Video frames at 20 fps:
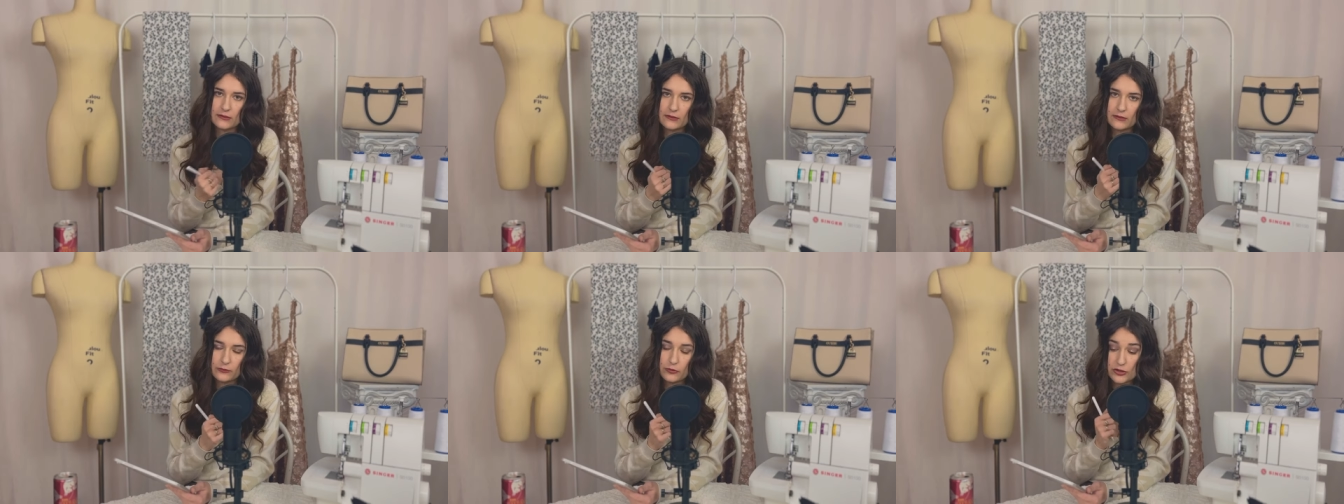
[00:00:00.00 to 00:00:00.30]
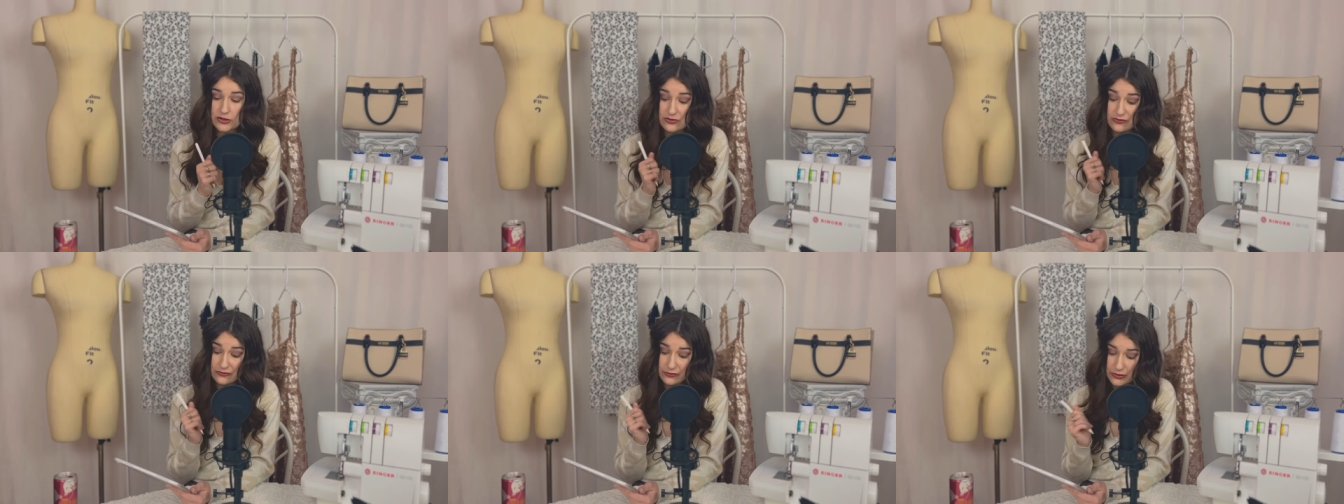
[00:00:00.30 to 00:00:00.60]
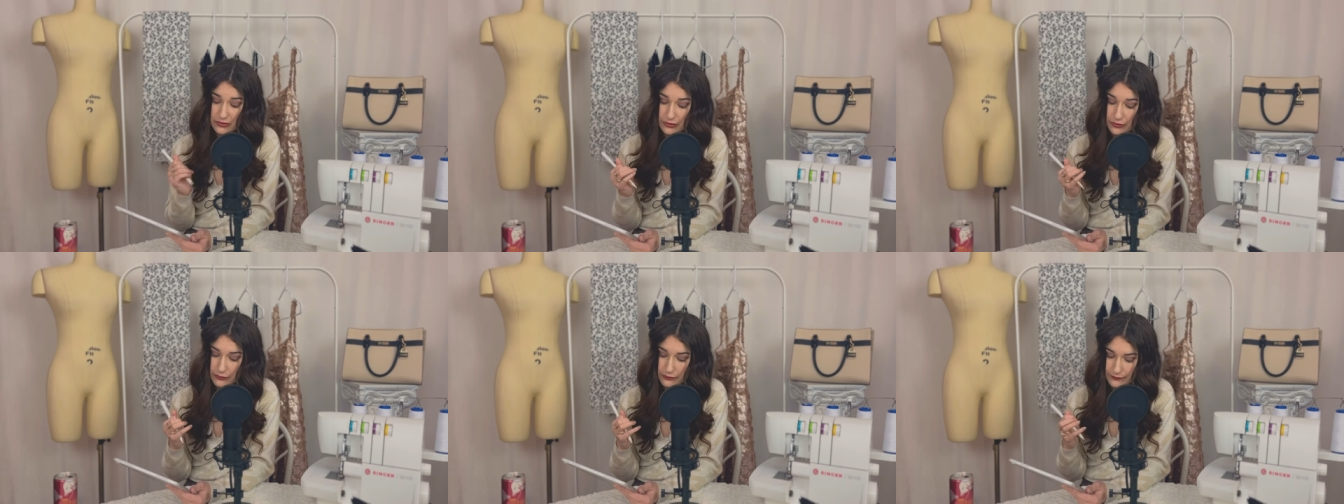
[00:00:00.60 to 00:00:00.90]
presser
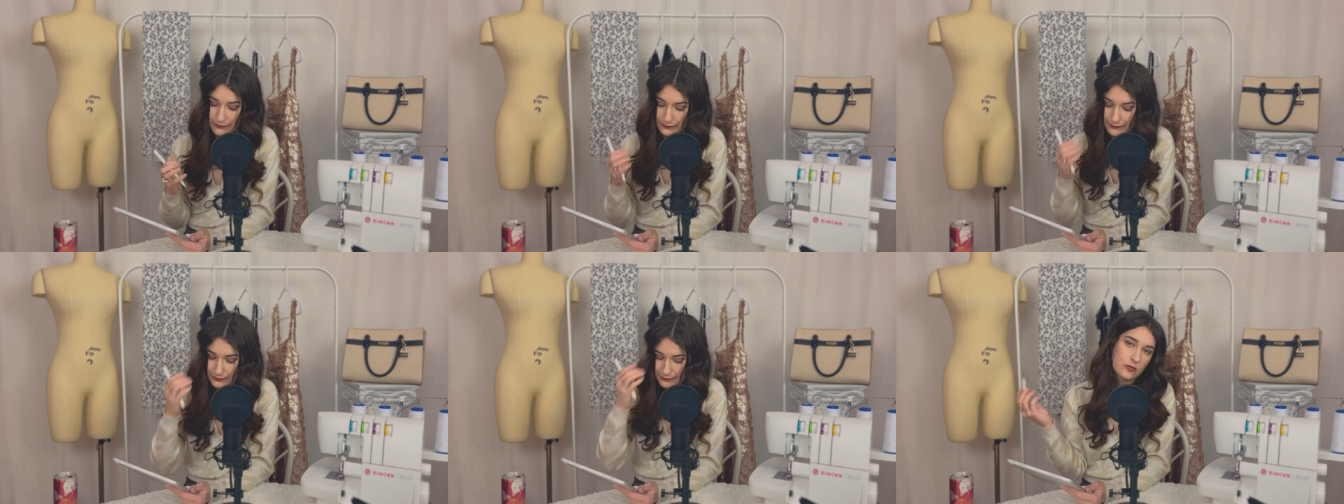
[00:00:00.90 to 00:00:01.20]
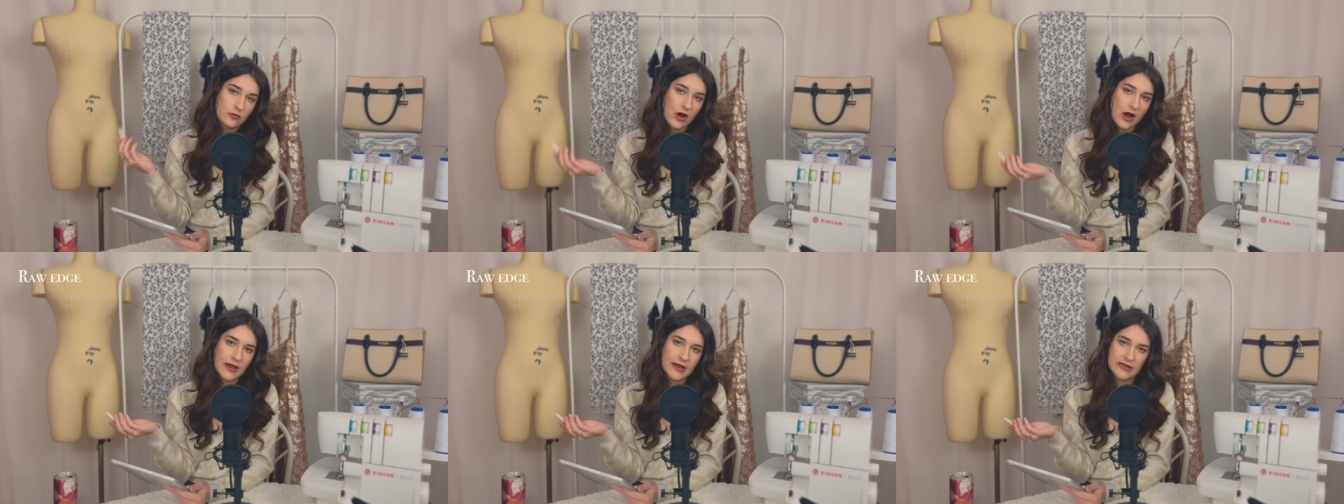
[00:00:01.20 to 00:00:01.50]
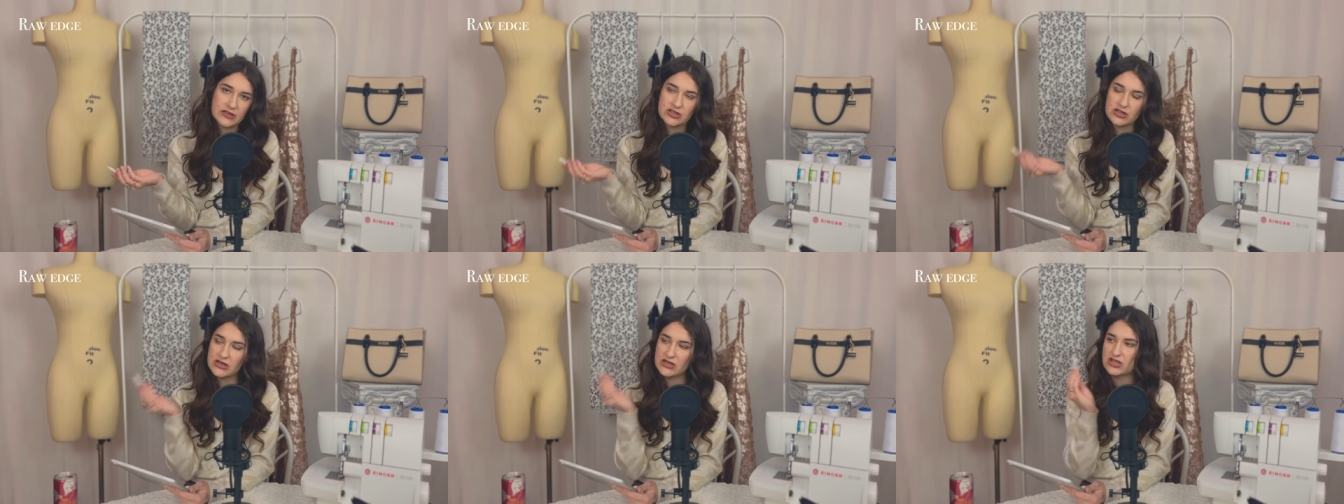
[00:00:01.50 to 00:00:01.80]
foot though. Raw
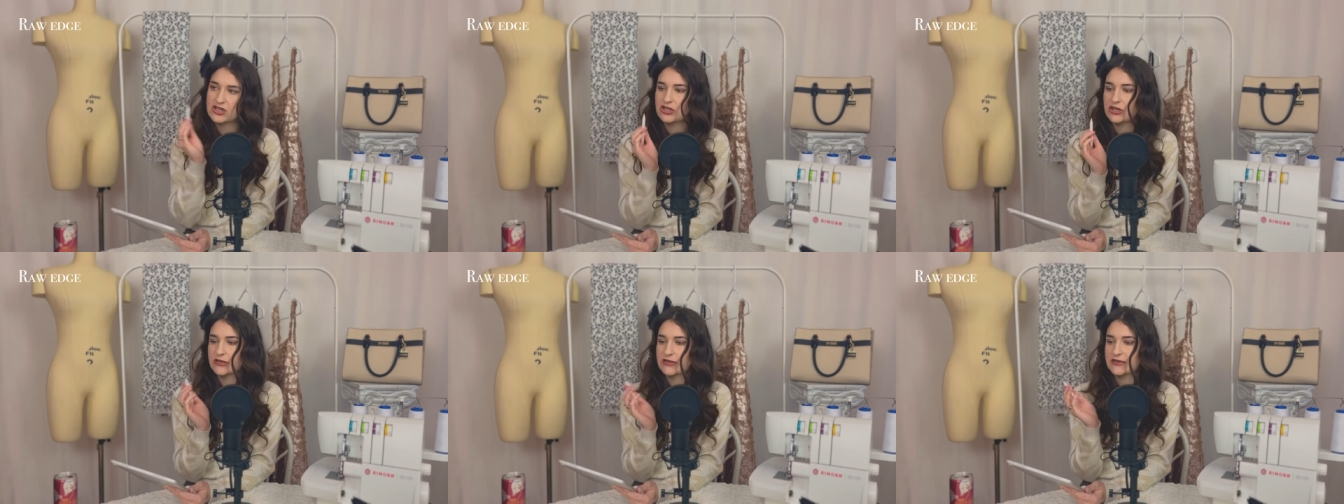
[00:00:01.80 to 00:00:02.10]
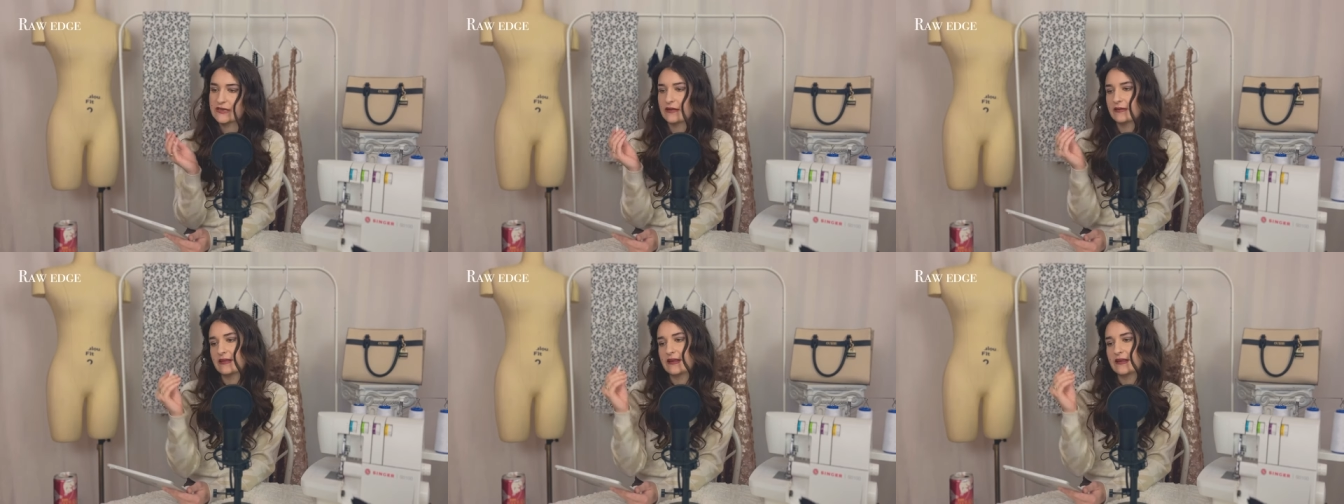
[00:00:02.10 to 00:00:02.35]
edge, it's just